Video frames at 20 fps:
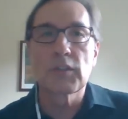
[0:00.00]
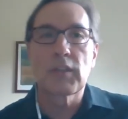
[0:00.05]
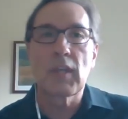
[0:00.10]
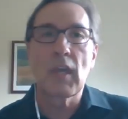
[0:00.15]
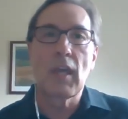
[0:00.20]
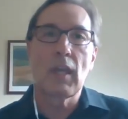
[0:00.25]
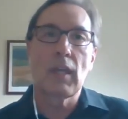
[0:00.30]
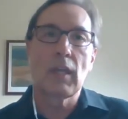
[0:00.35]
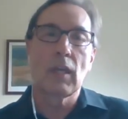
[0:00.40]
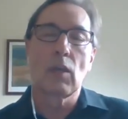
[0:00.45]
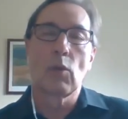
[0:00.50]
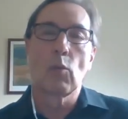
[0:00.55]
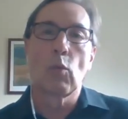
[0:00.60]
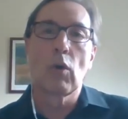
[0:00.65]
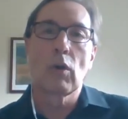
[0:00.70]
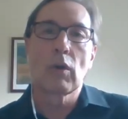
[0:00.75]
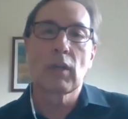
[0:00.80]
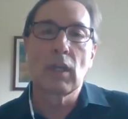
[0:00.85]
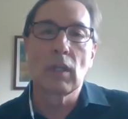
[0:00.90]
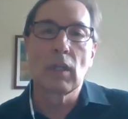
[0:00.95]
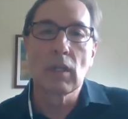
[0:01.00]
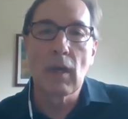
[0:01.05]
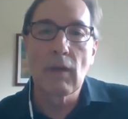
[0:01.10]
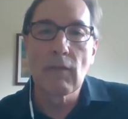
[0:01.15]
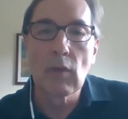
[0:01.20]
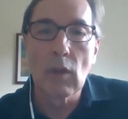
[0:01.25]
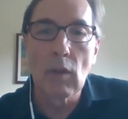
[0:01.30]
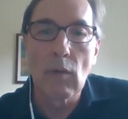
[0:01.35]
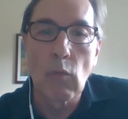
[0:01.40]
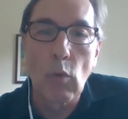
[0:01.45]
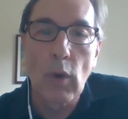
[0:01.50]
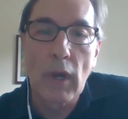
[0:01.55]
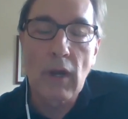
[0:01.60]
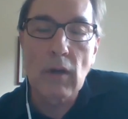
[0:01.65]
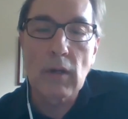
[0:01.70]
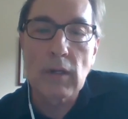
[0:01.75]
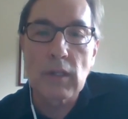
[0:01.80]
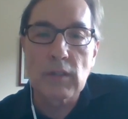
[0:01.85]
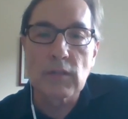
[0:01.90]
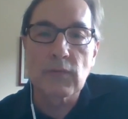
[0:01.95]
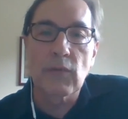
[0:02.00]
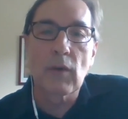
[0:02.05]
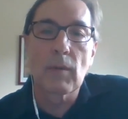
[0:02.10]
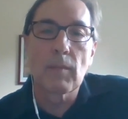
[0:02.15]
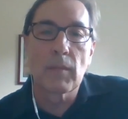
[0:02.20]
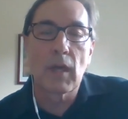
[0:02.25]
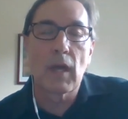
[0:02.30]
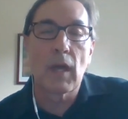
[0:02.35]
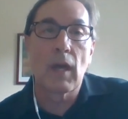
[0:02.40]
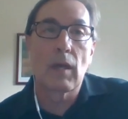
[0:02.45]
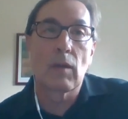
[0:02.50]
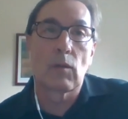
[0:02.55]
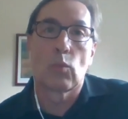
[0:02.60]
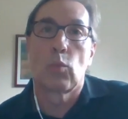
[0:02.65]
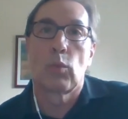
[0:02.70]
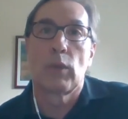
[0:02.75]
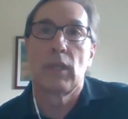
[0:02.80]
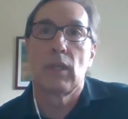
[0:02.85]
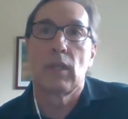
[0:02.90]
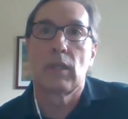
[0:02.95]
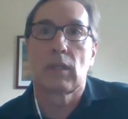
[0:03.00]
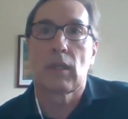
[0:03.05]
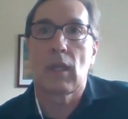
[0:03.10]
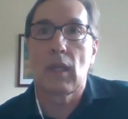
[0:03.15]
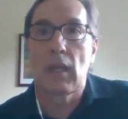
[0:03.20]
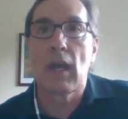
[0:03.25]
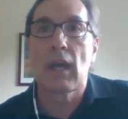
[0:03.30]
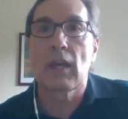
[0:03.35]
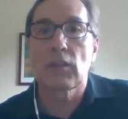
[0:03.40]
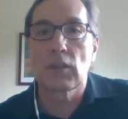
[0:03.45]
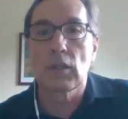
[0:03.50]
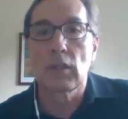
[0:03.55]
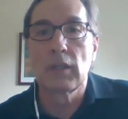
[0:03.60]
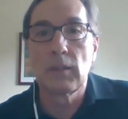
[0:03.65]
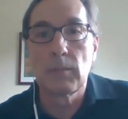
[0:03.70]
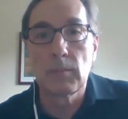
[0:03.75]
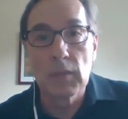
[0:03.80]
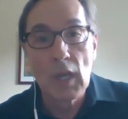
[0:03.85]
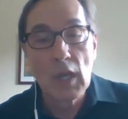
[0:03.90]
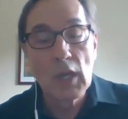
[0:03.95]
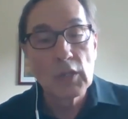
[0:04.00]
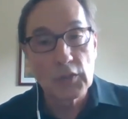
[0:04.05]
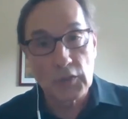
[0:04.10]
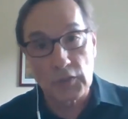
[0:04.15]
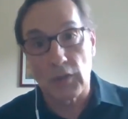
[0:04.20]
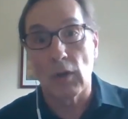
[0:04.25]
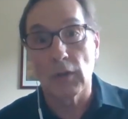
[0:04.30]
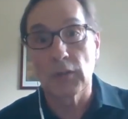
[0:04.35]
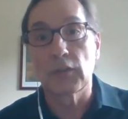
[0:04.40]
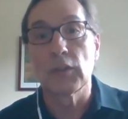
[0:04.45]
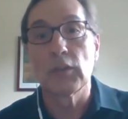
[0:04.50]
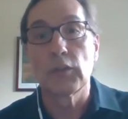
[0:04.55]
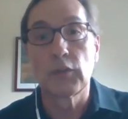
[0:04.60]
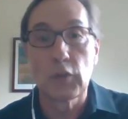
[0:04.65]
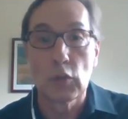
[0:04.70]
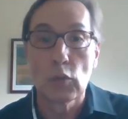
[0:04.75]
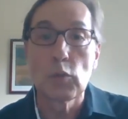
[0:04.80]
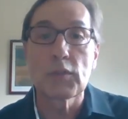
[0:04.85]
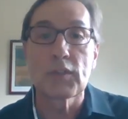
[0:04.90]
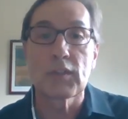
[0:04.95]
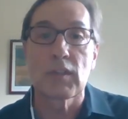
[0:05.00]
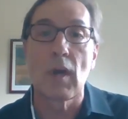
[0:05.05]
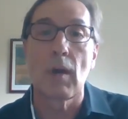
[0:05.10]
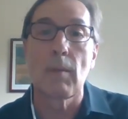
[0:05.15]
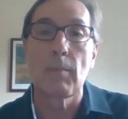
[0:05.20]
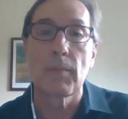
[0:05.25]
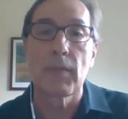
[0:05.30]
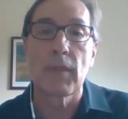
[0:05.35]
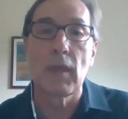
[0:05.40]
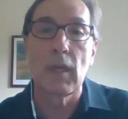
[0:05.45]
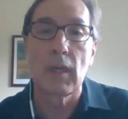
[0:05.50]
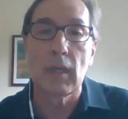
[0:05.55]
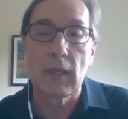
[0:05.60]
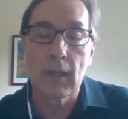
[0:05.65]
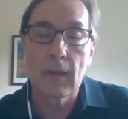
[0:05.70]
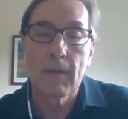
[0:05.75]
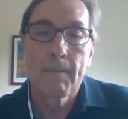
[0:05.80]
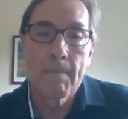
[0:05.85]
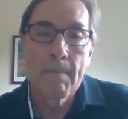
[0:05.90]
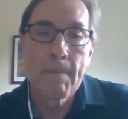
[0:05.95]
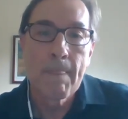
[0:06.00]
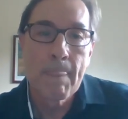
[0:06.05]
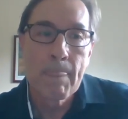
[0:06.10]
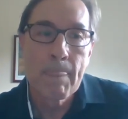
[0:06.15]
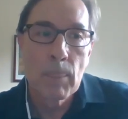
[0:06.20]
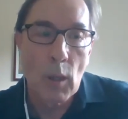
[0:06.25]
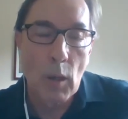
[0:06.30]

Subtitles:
understanding and working level of awareness from that, we can actually start to do something